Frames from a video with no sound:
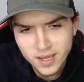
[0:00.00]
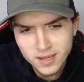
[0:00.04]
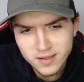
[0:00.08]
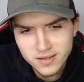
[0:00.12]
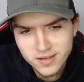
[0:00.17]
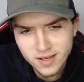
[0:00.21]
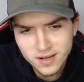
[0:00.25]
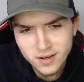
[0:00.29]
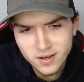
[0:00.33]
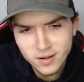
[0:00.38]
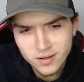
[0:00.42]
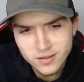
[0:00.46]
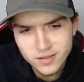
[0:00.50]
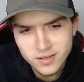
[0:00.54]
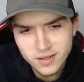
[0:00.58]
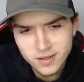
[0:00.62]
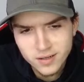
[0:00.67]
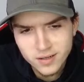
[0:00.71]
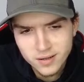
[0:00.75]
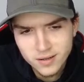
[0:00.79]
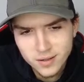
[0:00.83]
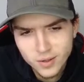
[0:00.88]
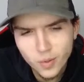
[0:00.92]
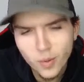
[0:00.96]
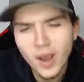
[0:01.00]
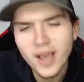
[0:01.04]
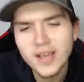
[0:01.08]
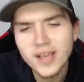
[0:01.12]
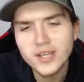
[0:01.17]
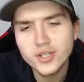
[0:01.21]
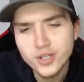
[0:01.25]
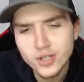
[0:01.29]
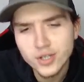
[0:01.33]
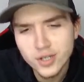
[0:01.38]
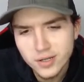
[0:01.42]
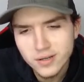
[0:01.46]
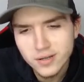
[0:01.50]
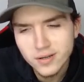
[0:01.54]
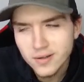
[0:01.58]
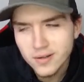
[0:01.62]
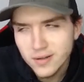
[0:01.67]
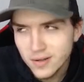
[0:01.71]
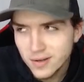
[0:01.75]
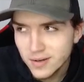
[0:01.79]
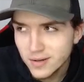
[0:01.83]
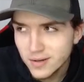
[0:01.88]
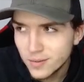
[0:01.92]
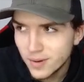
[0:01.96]
I got to question
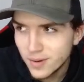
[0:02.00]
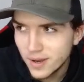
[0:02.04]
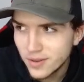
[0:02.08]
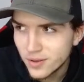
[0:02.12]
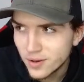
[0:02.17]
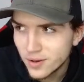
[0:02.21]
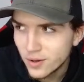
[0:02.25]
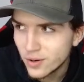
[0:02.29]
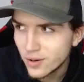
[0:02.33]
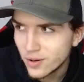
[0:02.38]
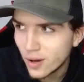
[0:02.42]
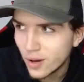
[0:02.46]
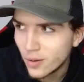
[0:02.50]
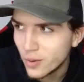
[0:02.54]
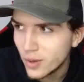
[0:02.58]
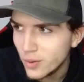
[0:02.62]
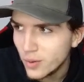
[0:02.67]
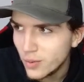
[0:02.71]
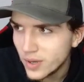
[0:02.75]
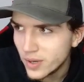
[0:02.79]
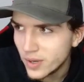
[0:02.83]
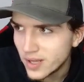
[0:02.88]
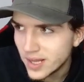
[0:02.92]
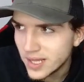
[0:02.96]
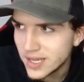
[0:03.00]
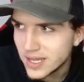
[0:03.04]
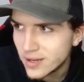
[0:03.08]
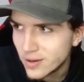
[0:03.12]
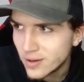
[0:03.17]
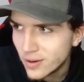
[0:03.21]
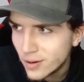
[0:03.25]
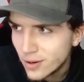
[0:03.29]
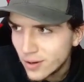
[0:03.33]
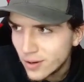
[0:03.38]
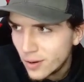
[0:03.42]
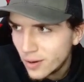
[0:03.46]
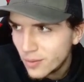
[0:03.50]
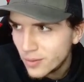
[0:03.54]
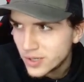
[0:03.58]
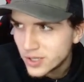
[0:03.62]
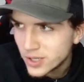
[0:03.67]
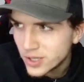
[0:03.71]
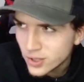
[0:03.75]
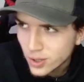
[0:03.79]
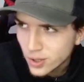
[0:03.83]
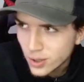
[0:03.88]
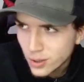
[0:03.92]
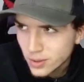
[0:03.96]
whether or not we'll win the league or not, which
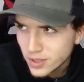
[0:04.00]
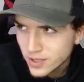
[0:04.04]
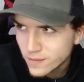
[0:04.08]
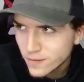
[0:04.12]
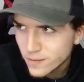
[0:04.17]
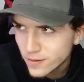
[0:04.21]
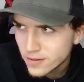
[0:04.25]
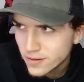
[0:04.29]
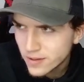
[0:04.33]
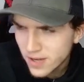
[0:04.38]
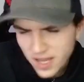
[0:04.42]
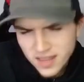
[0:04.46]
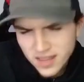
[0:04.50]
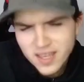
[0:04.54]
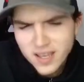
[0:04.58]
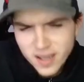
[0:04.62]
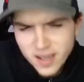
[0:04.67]
is always fun. I think I'm